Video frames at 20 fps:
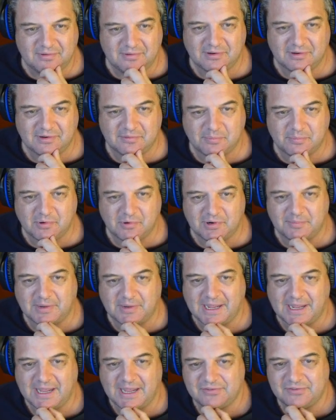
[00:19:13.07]
Disappointed
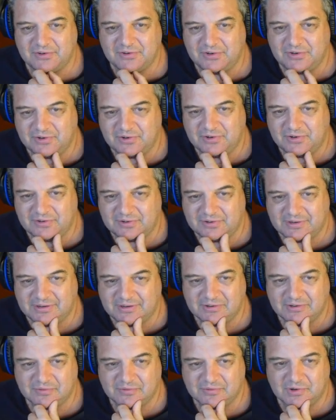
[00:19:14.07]
by Andrew using
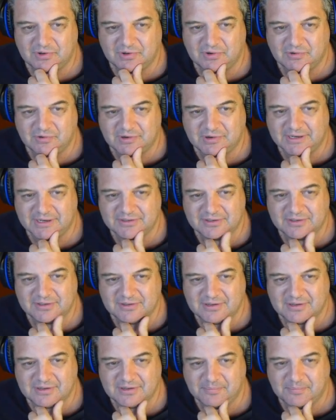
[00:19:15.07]
his royal
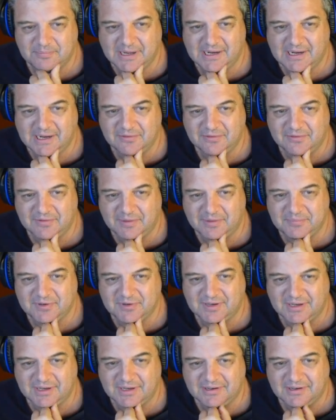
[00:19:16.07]
connections to party with
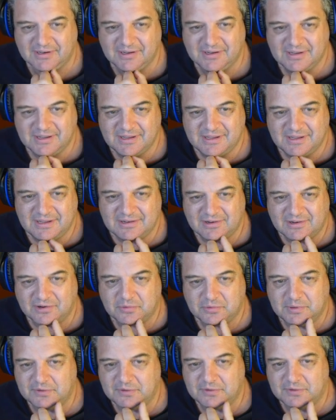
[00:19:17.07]
Epstein. The
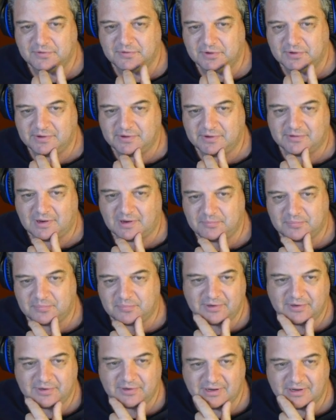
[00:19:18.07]
Twitter fury is
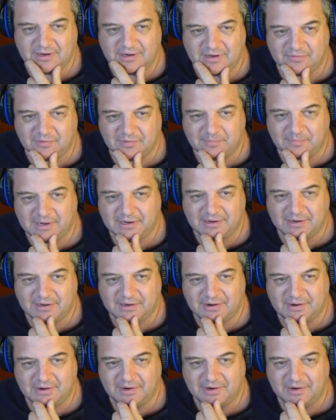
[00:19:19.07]
unprecedented for Meghan
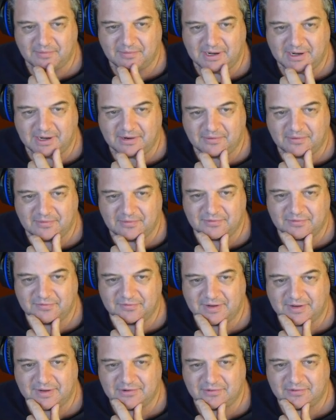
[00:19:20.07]
and Harry in a way that
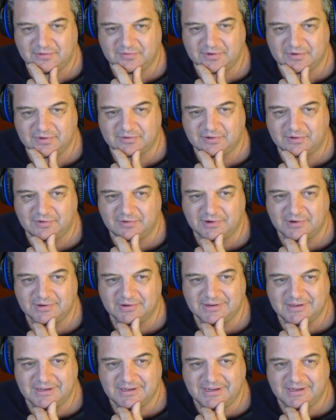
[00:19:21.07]
wasn't for Andrew. It feels so wrong.
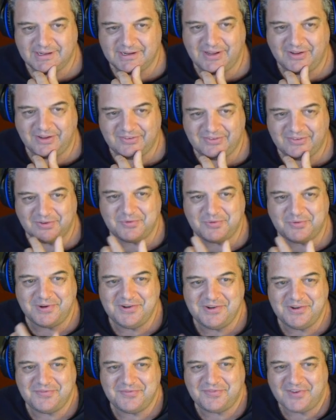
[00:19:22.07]
He goes, the
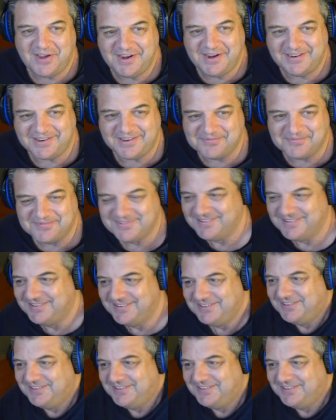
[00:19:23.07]
Queen fired him.